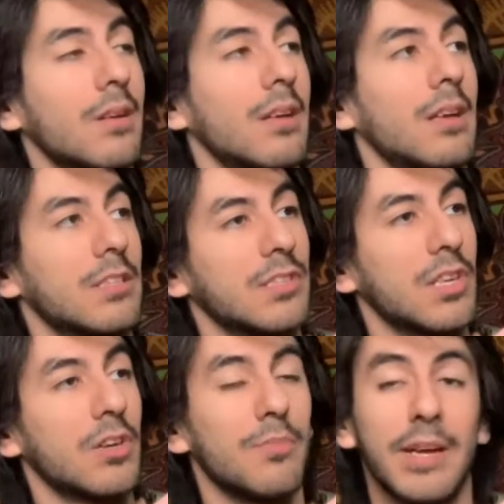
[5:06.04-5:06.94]

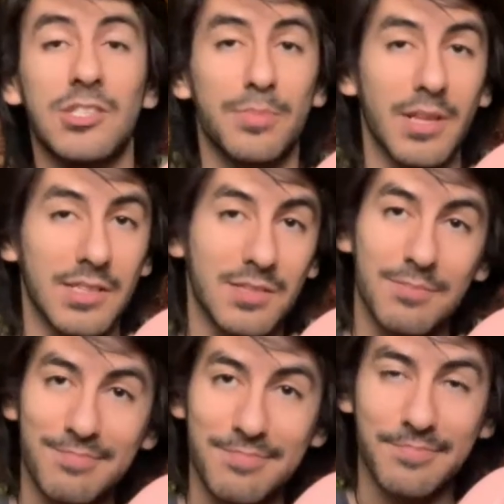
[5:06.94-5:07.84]
So major plus.
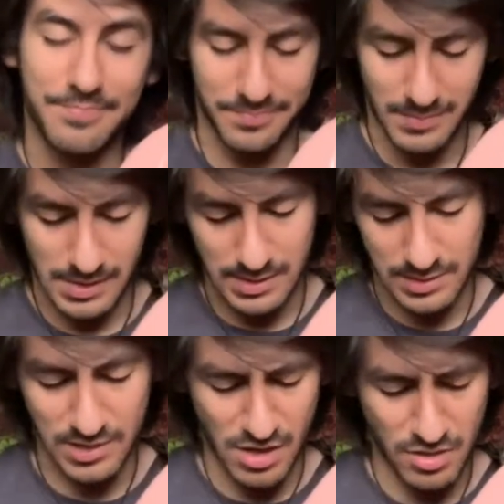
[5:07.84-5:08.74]

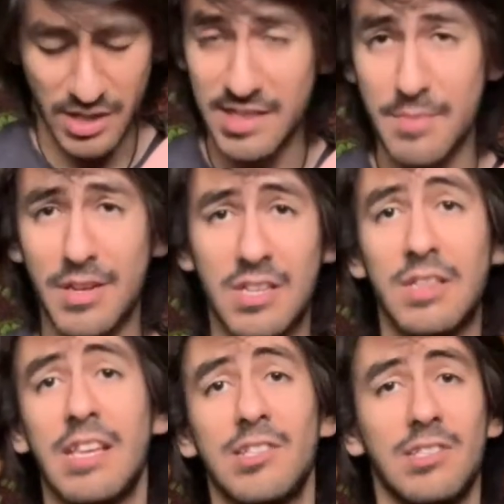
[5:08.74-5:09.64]
So nothing but good
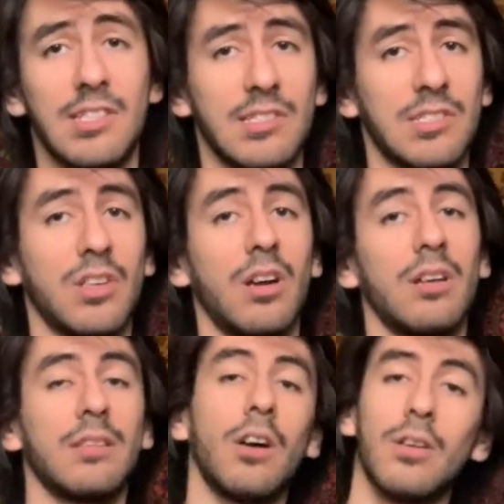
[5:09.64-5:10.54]
things in this guitar.
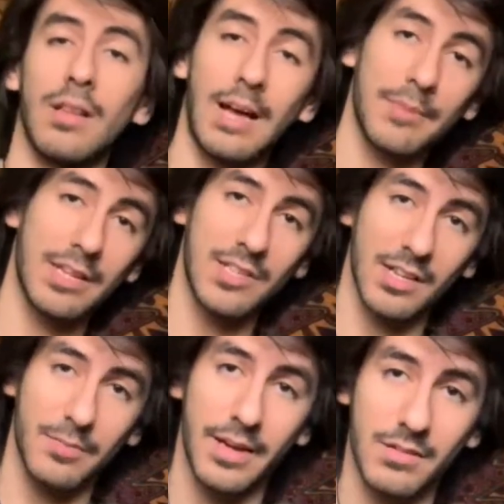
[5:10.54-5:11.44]
I'm going to talk
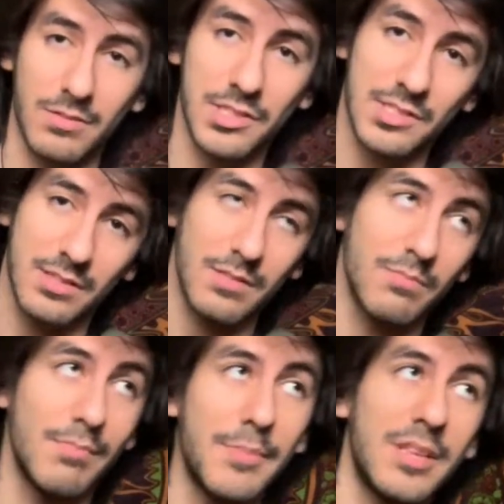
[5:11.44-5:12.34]
about just
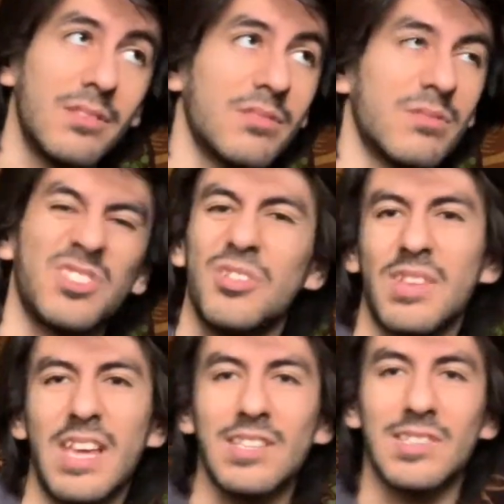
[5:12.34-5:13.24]
maybe 2
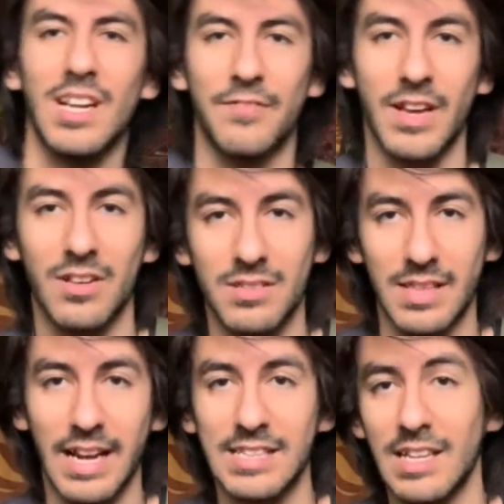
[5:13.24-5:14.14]
things that I found that
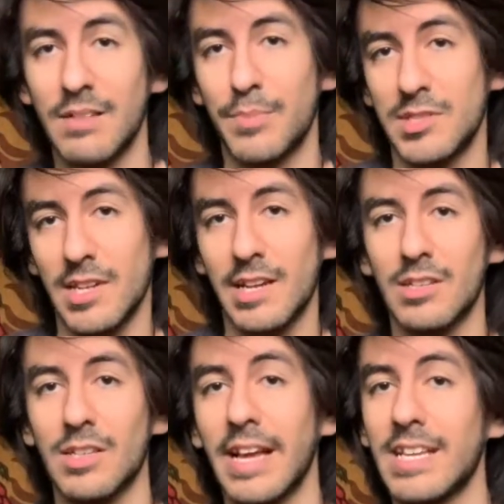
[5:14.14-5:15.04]
I did in particular
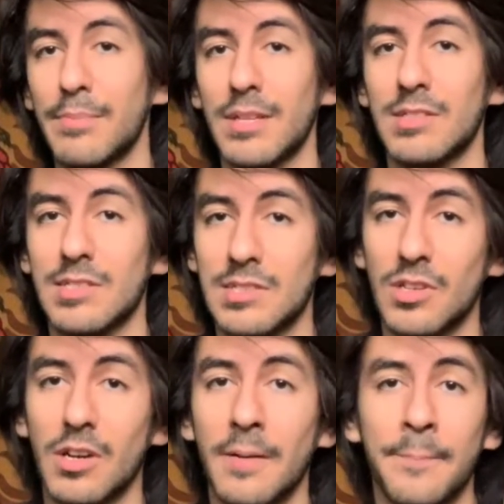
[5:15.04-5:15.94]
like about this guitar.